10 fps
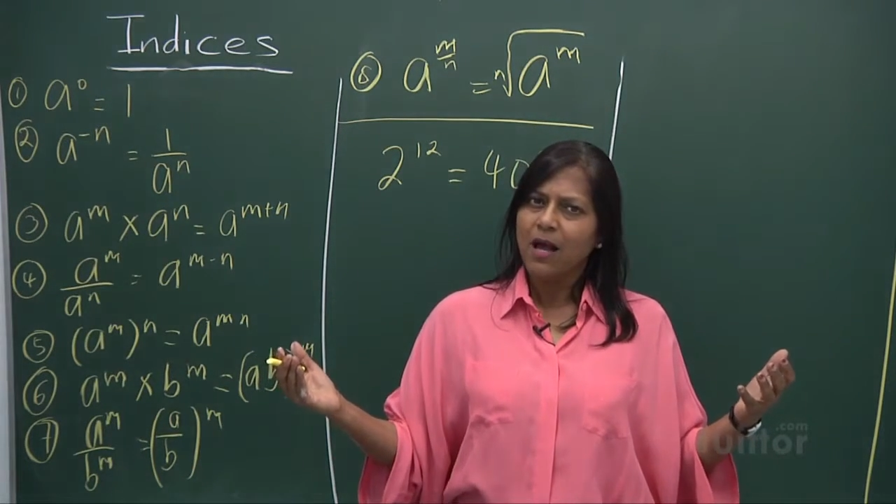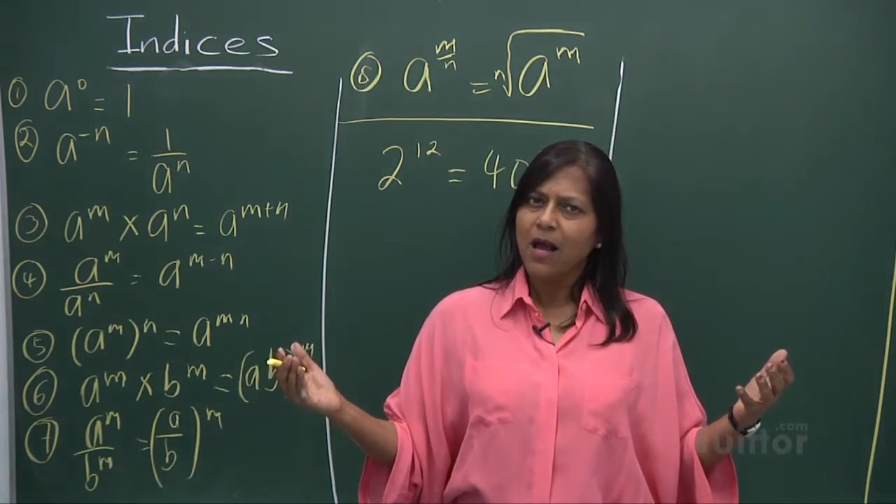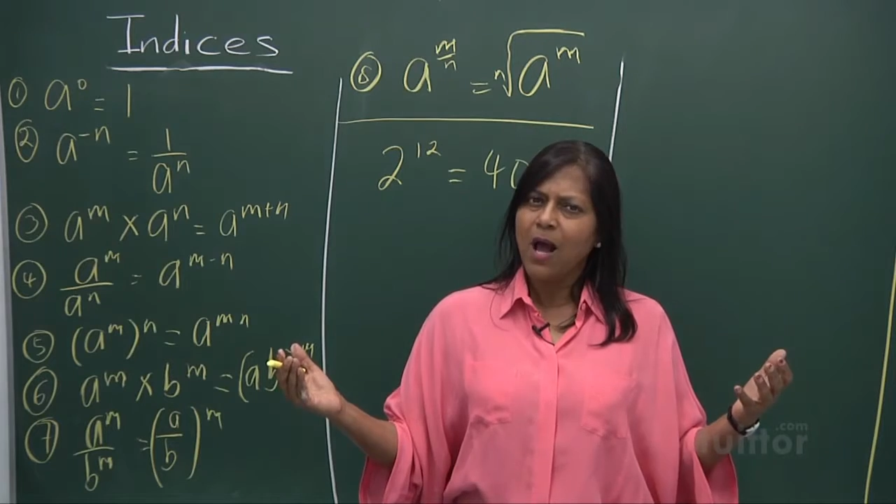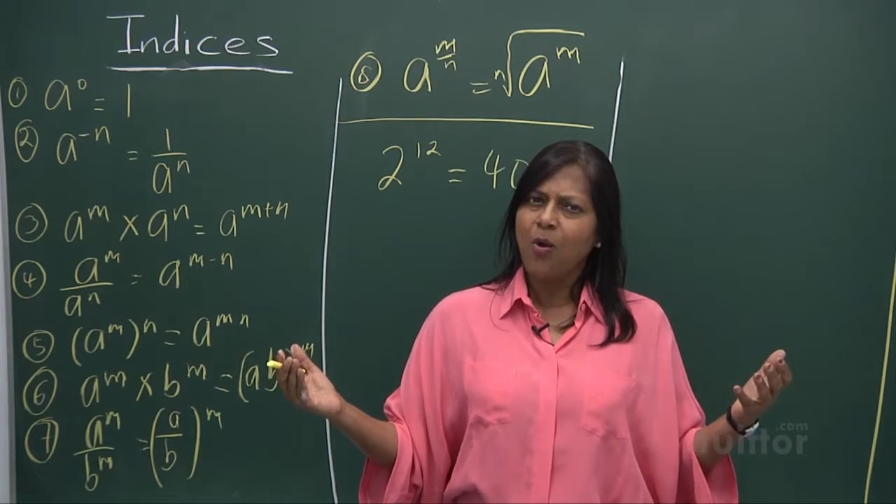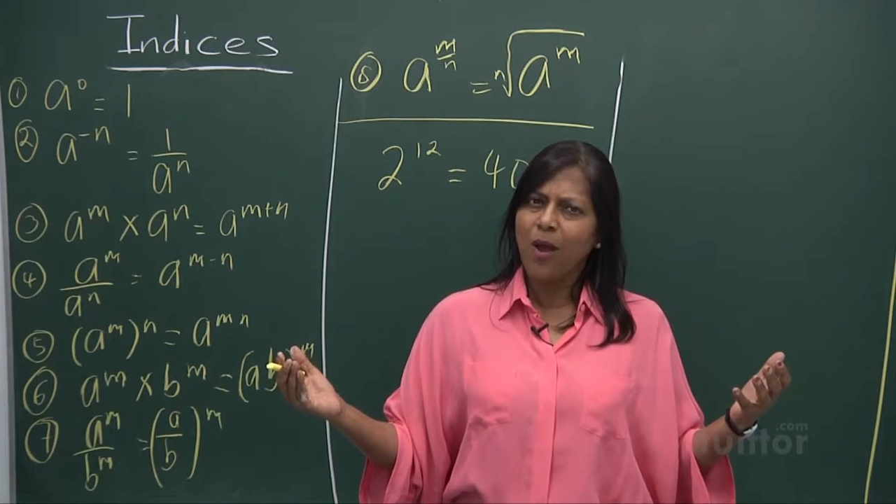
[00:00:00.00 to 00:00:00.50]

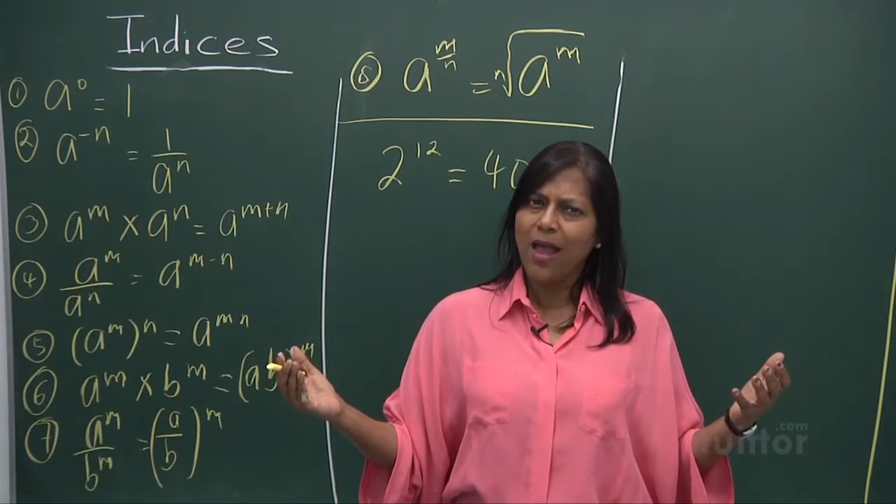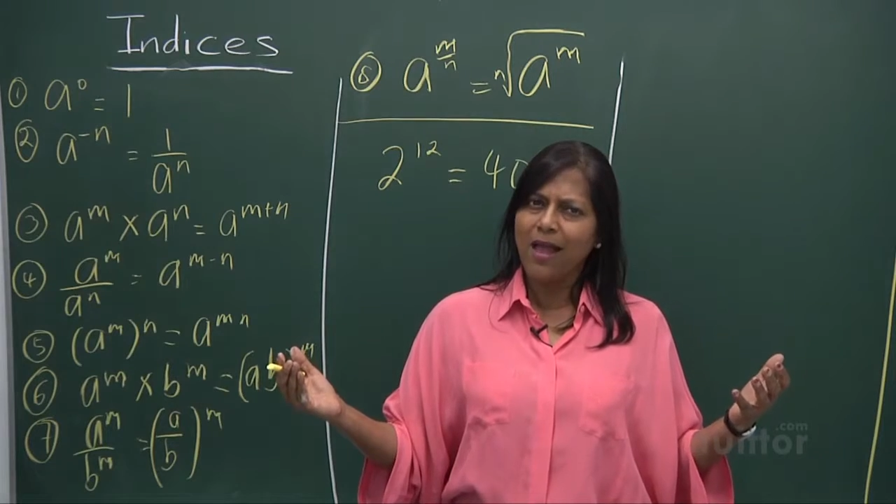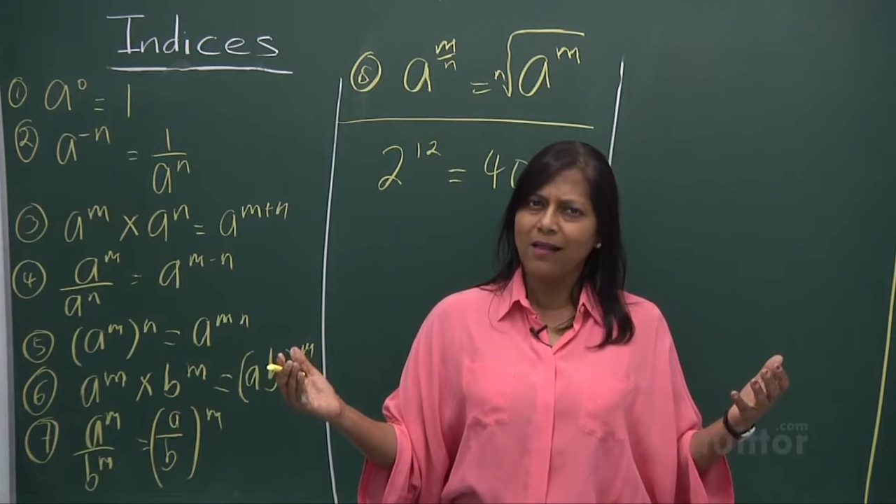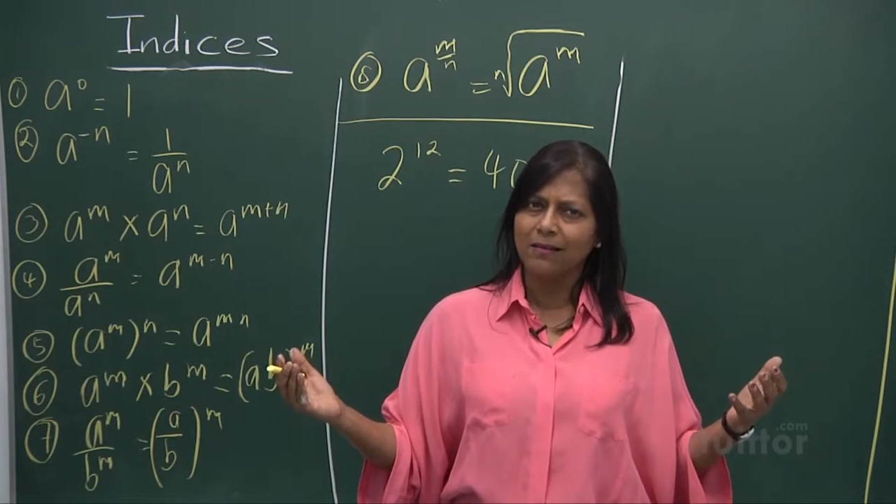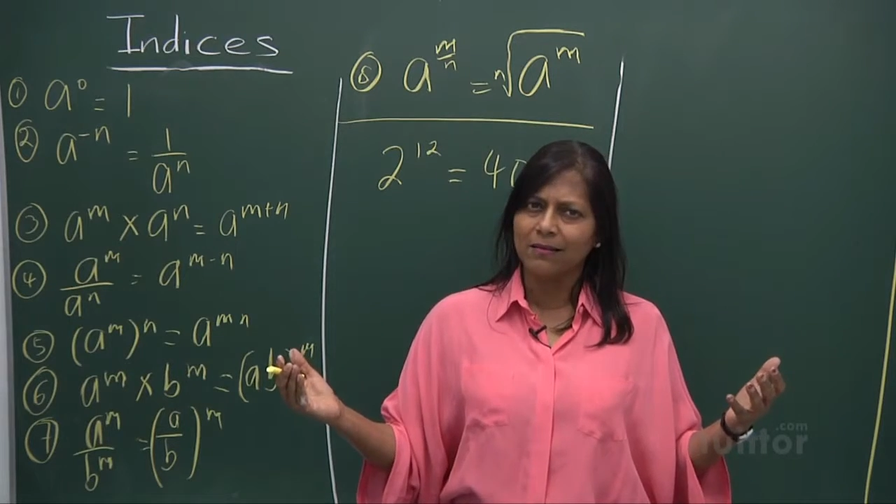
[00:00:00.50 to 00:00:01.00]
How
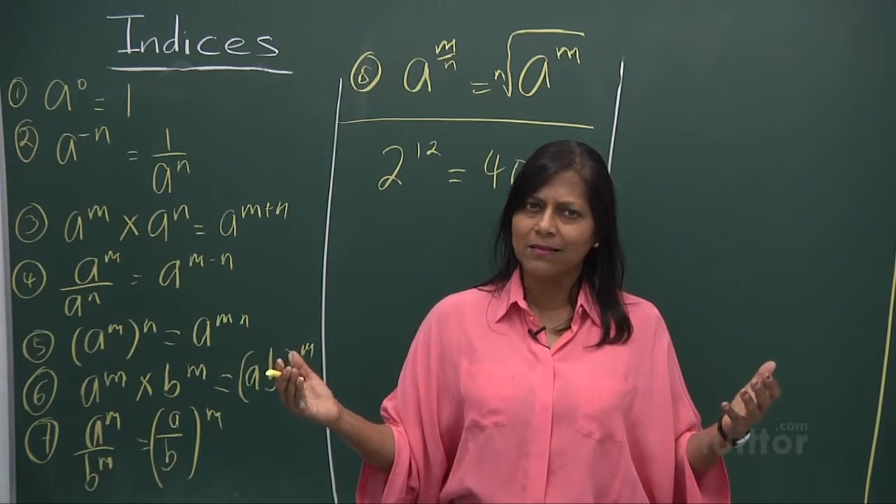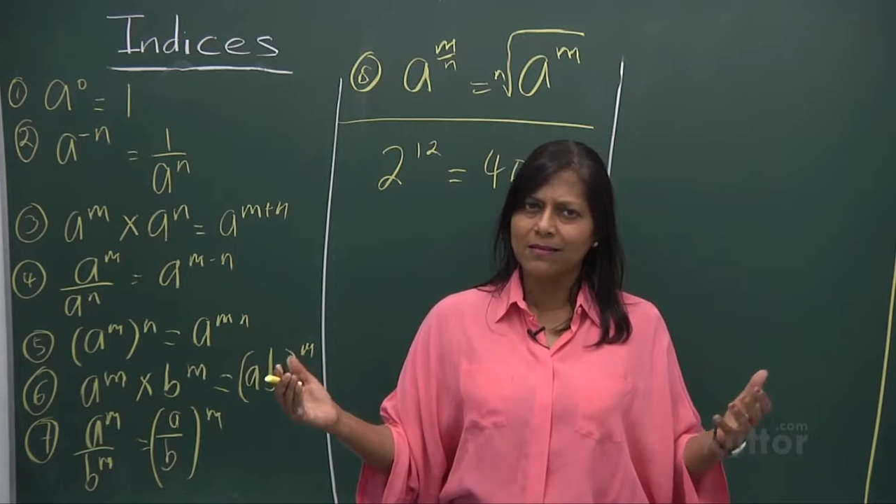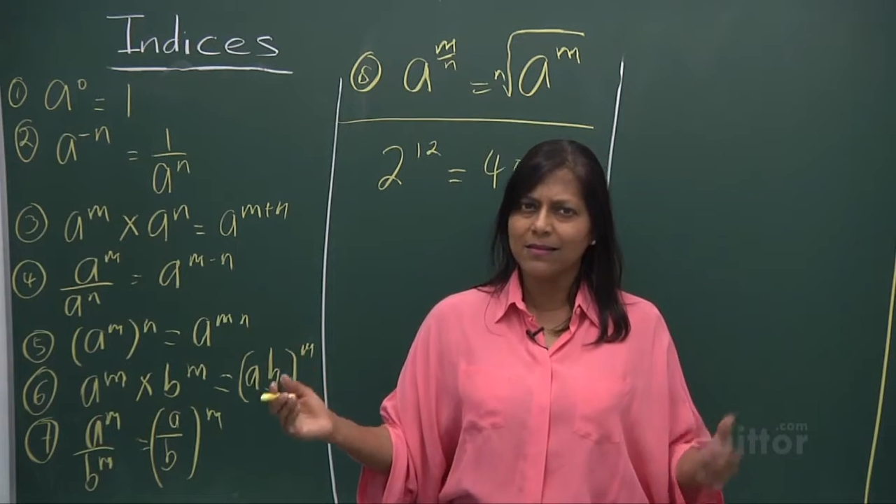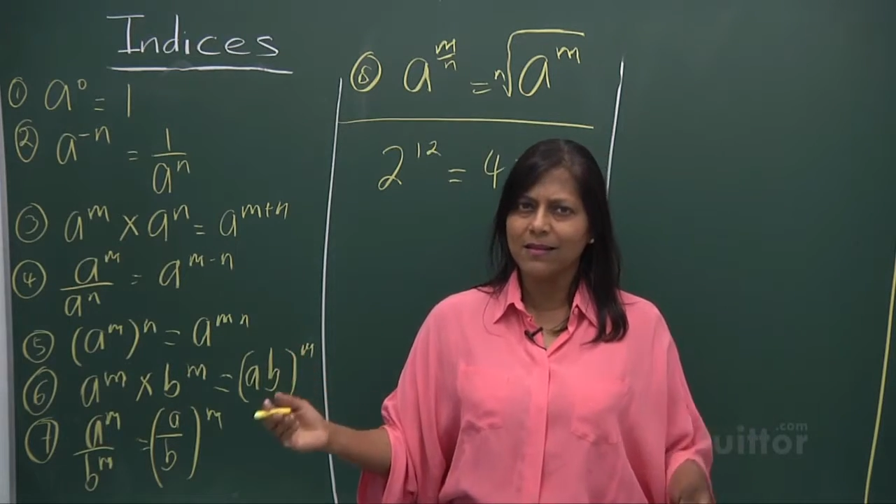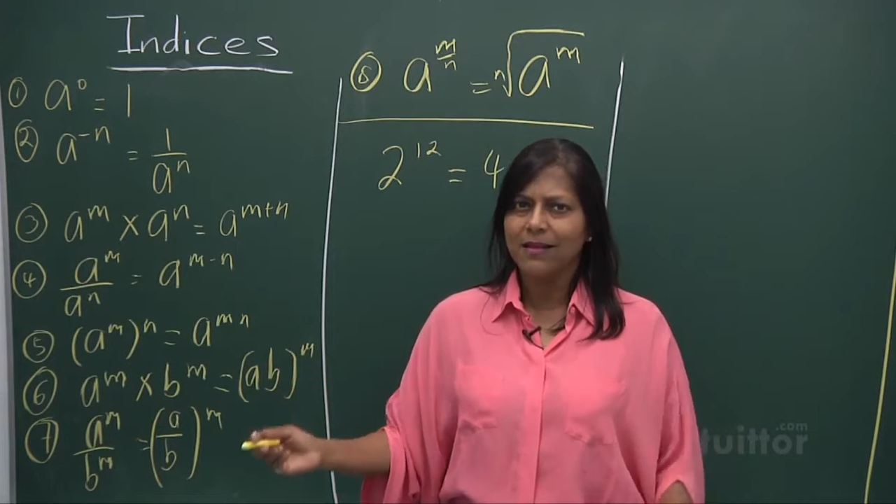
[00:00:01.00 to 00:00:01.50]

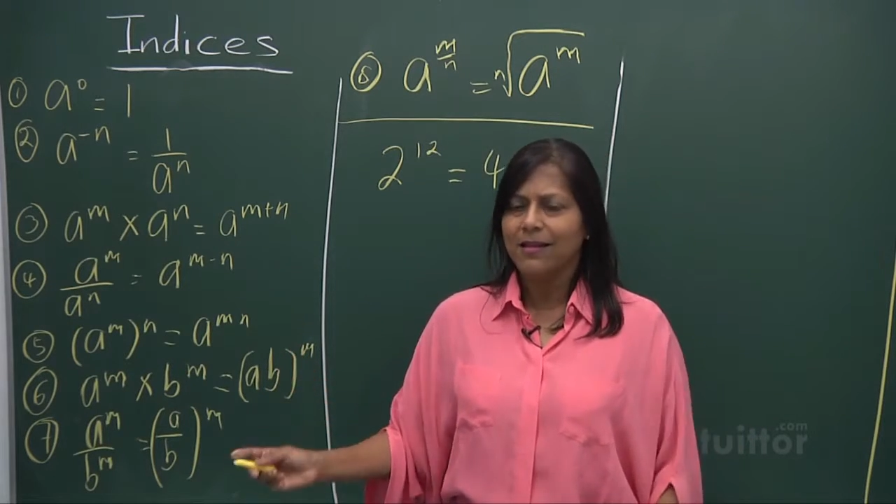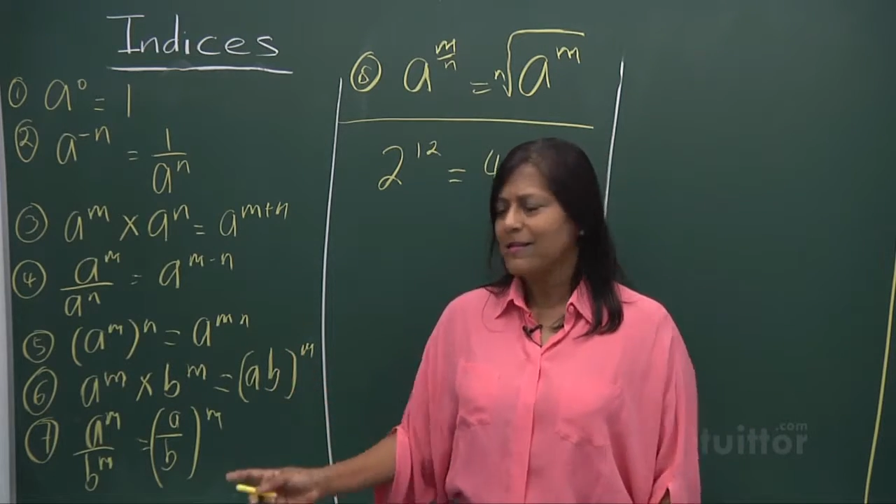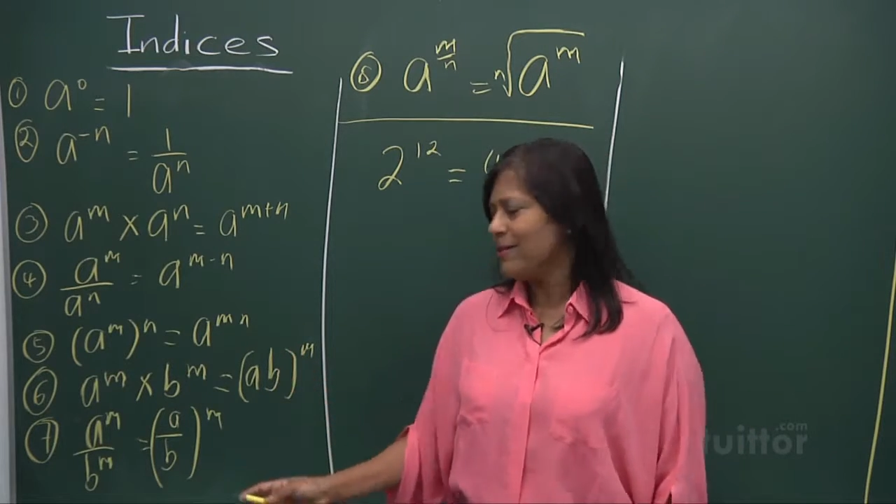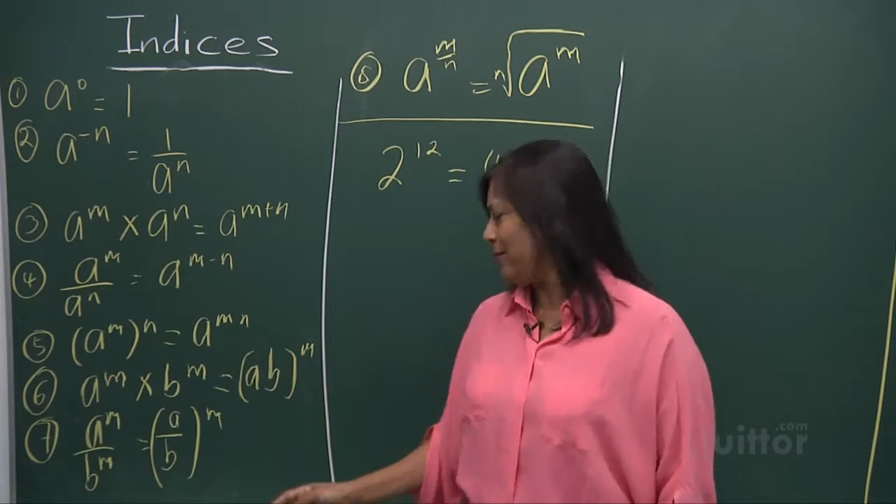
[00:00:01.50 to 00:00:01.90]
else? So